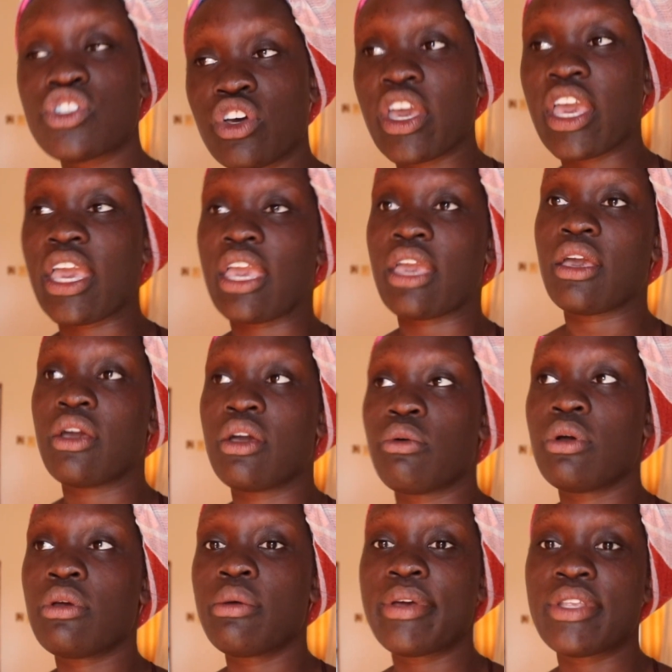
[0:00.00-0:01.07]
Okay,
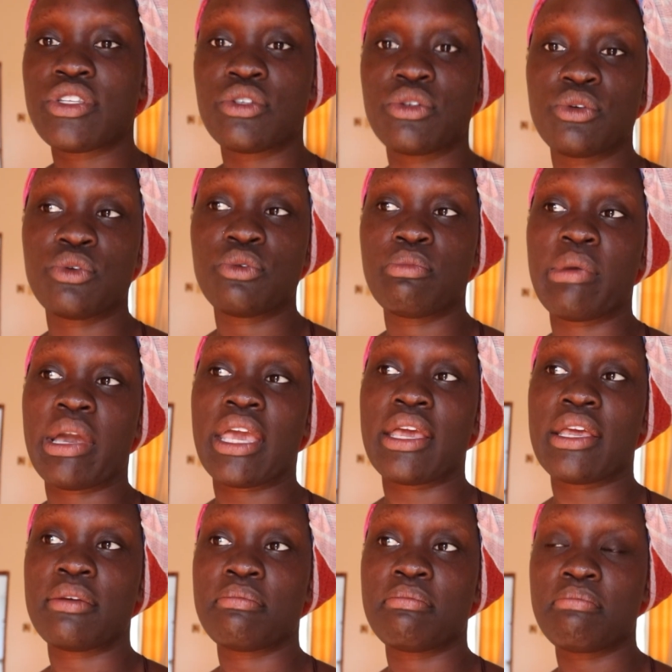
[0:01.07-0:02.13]
when we went to
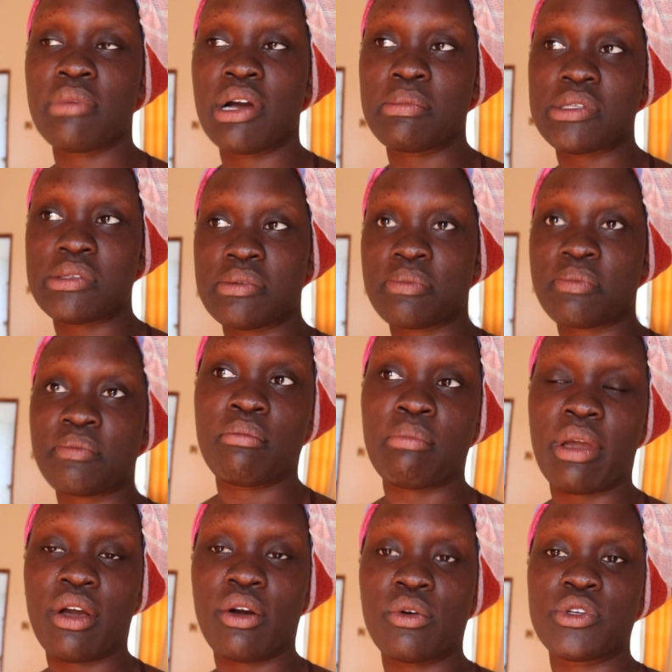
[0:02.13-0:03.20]
my
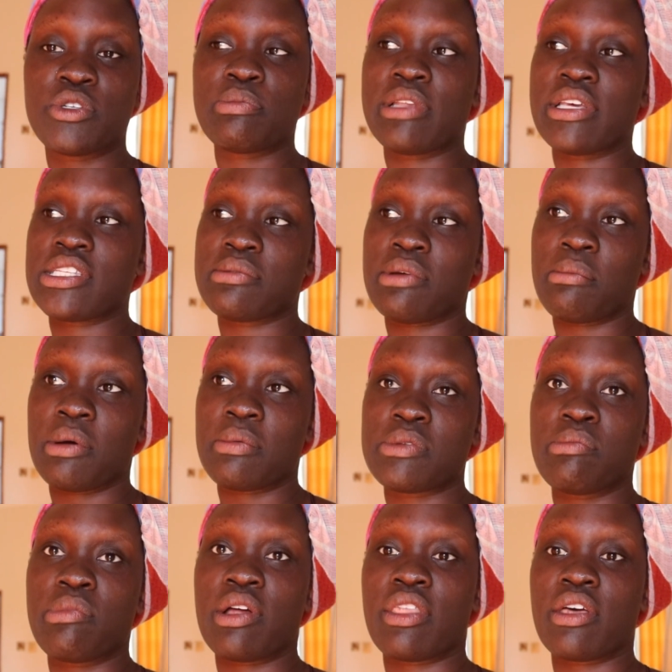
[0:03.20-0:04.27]
uncle's place, my mom's
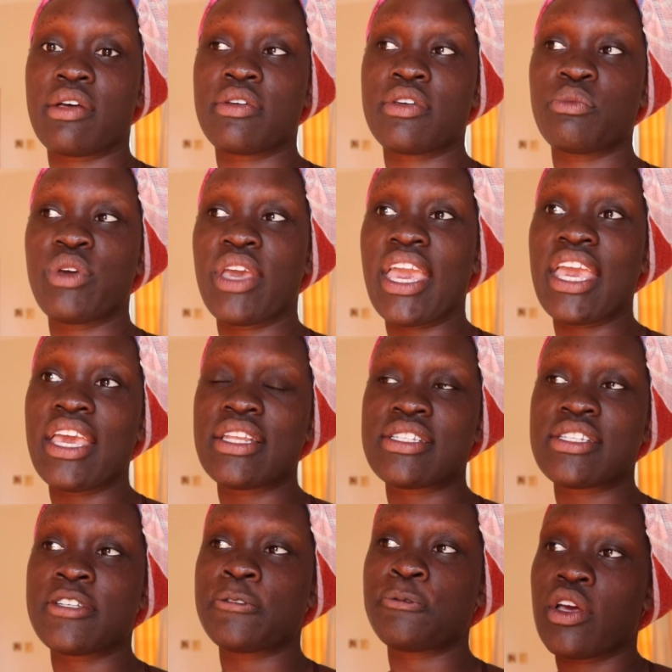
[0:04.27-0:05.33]
brother, we
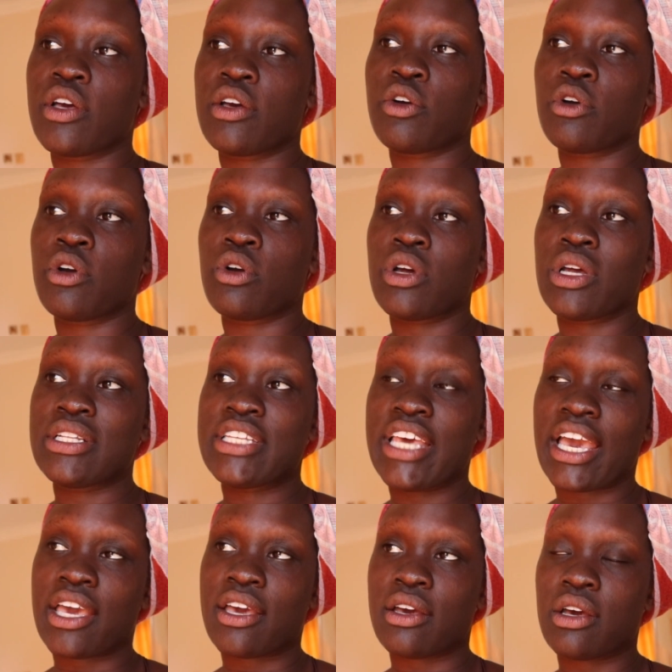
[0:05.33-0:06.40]
ate a
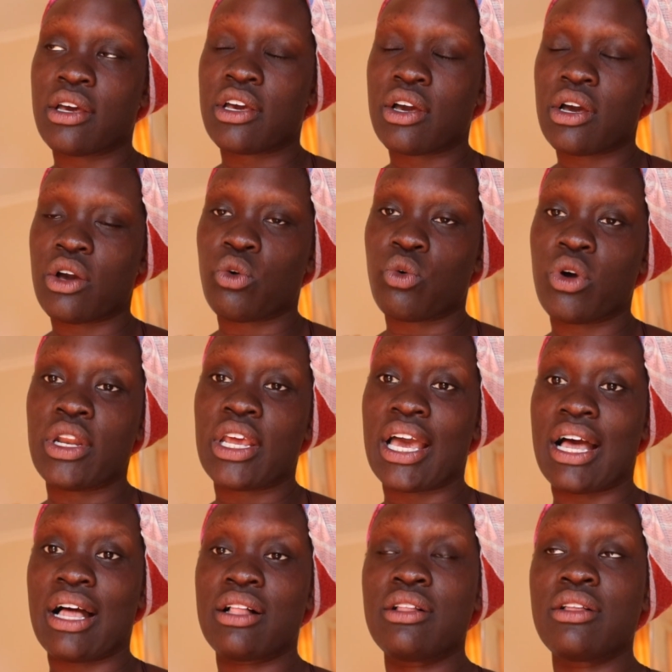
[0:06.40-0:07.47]
deck corn
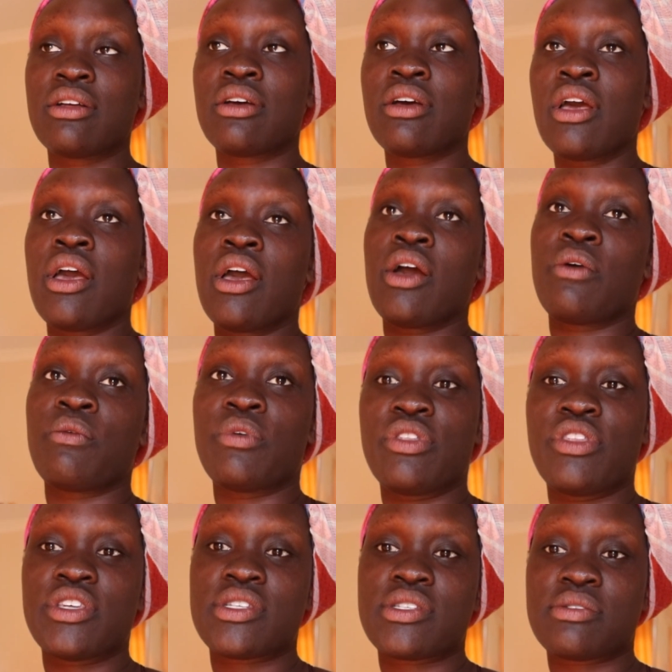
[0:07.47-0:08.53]
cow with
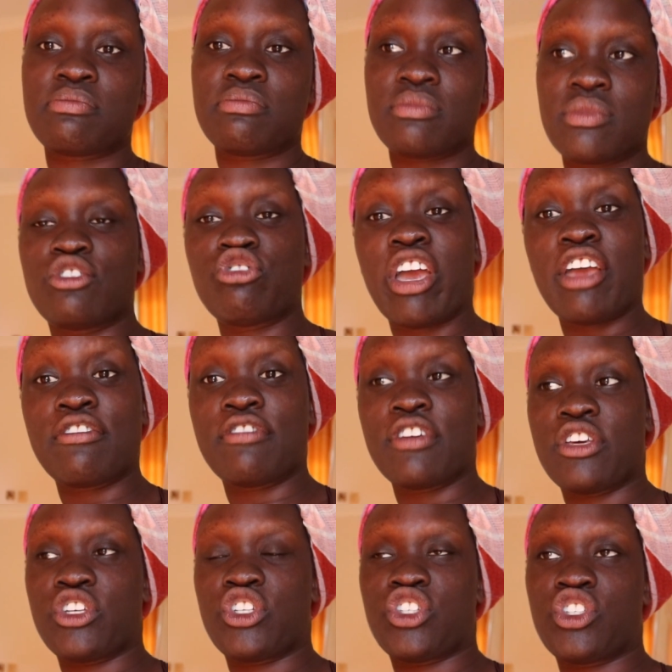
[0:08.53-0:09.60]
this dry
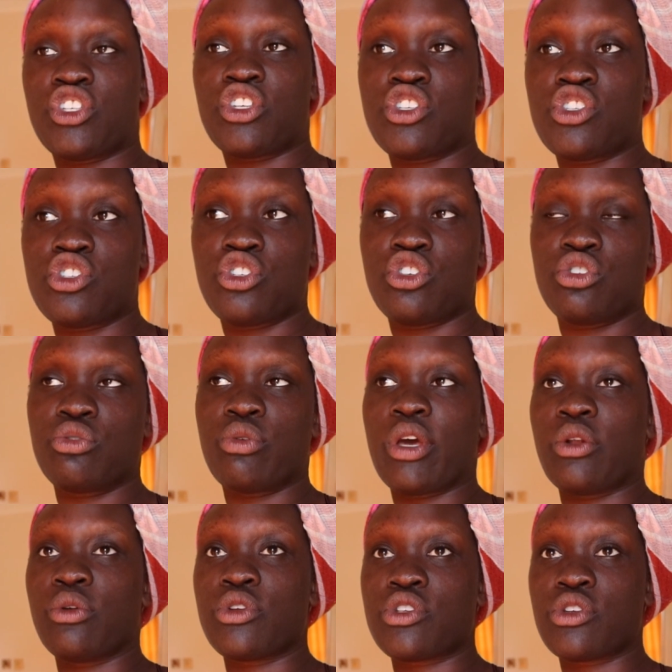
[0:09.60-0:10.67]
fish stew
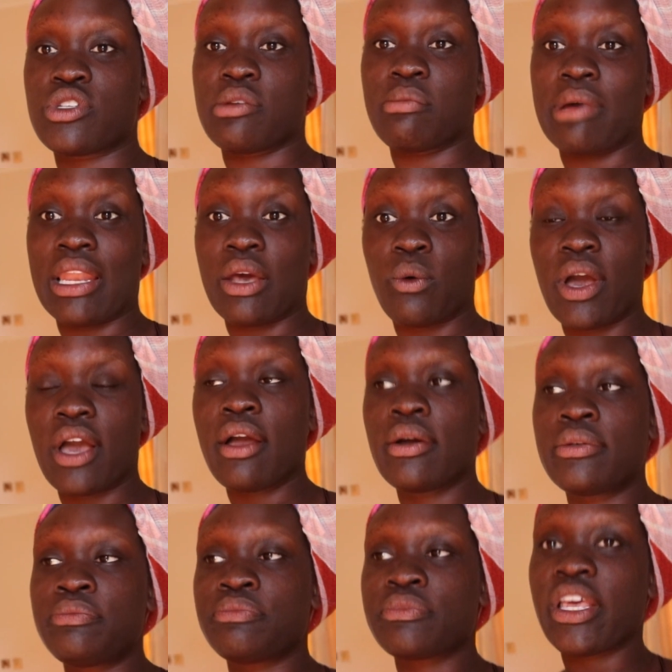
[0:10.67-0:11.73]
and also some malakwang.
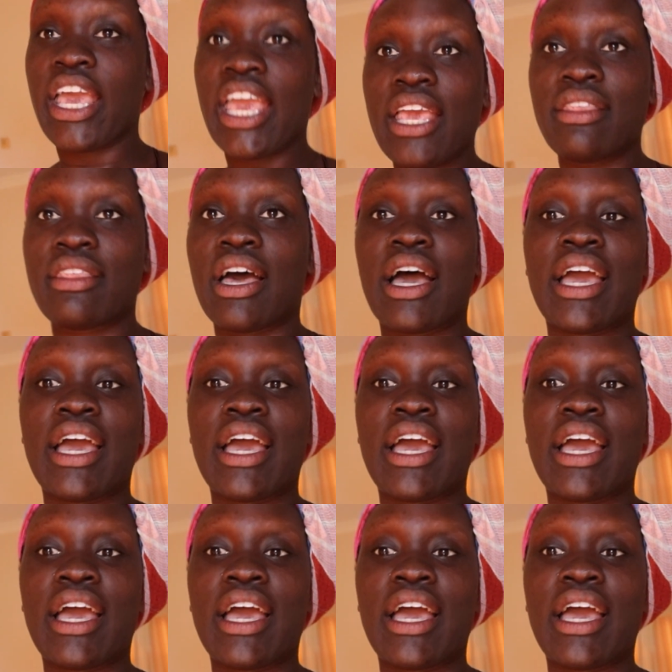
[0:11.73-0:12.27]
Ate that.